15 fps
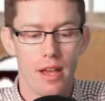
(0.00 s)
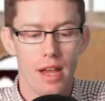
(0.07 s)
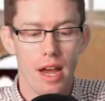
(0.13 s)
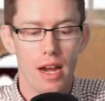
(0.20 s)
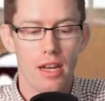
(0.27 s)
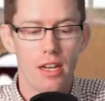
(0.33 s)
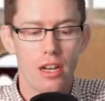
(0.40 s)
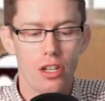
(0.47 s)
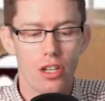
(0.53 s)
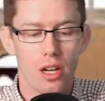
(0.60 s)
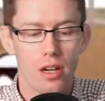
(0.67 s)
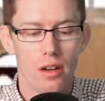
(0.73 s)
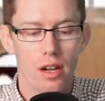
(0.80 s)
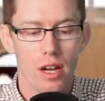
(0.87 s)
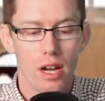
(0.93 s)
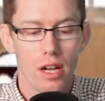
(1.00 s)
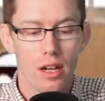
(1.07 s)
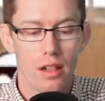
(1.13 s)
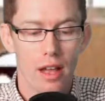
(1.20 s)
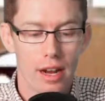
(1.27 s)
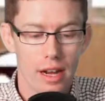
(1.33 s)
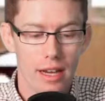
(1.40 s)
In addition,
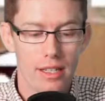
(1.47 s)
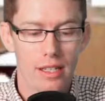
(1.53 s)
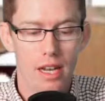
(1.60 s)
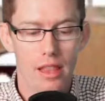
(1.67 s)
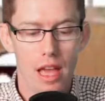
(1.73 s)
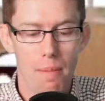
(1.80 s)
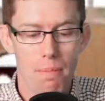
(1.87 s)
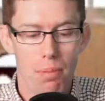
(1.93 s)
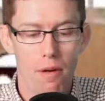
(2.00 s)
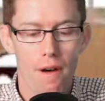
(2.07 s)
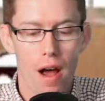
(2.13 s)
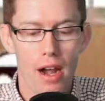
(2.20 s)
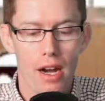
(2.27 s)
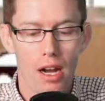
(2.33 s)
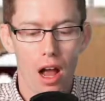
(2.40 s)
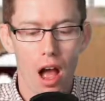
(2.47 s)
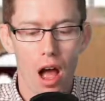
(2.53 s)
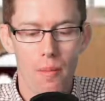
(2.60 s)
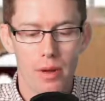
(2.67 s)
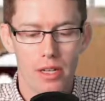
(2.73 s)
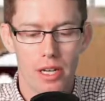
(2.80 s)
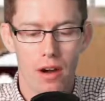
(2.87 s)
like I said, they provide a
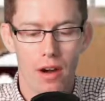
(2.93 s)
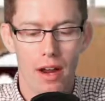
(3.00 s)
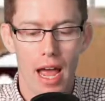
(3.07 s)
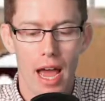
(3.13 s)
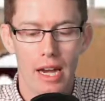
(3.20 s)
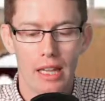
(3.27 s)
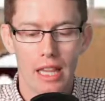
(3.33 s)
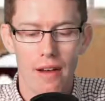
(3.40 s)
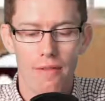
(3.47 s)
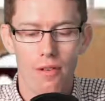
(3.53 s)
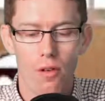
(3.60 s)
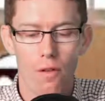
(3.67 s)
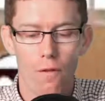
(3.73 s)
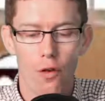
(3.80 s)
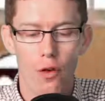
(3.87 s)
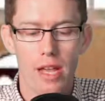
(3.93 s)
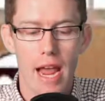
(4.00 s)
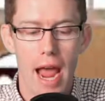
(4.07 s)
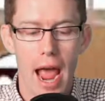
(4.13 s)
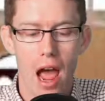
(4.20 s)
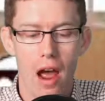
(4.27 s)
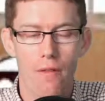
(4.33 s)
commentary at a level for the
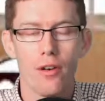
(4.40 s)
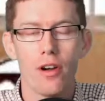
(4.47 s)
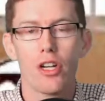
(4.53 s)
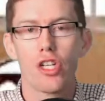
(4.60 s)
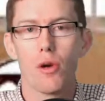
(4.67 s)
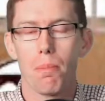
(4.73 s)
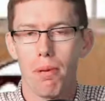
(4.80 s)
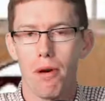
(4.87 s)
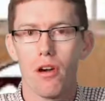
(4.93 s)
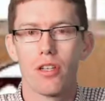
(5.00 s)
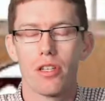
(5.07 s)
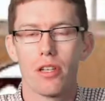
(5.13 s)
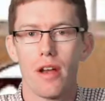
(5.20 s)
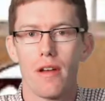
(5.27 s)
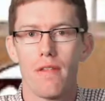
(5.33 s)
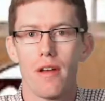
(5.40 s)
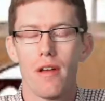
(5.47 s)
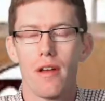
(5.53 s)
average person.